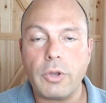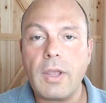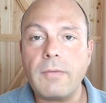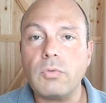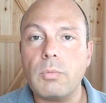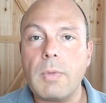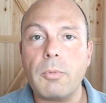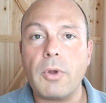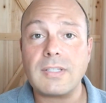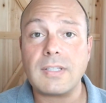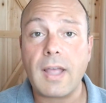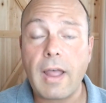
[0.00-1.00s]
And you have to
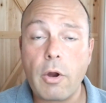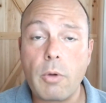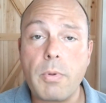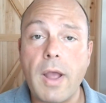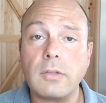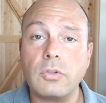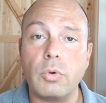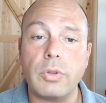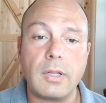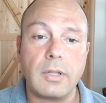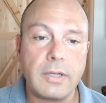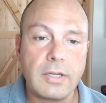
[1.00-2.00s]
remember, as the chiropractor or
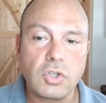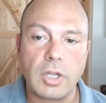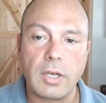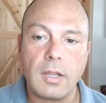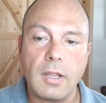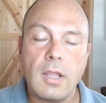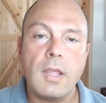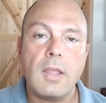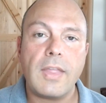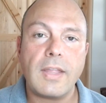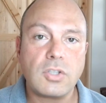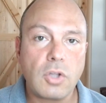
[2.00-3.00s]
the clinician,
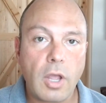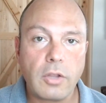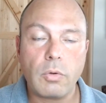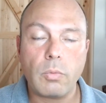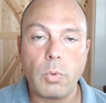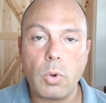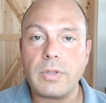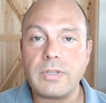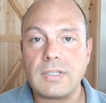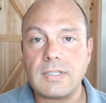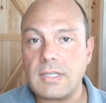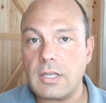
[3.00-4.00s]
that's not your role
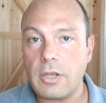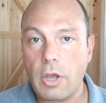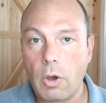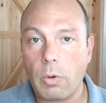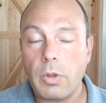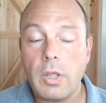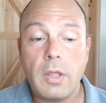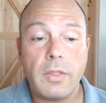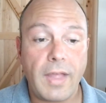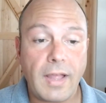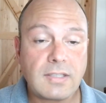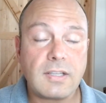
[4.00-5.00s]
as a CEO.
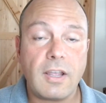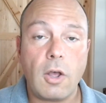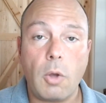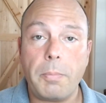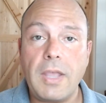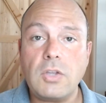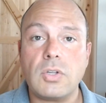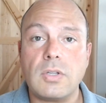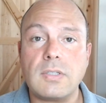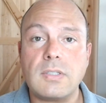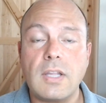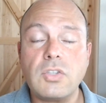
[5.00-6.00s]
That's to help
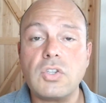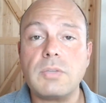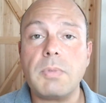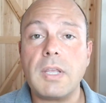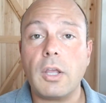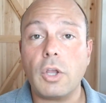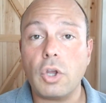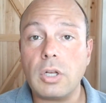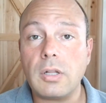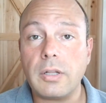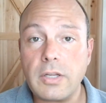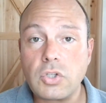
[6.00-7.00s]
patients. That's just being a
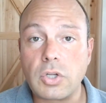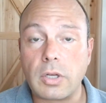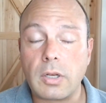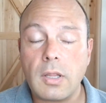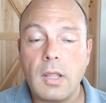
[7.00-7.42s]
good clinician.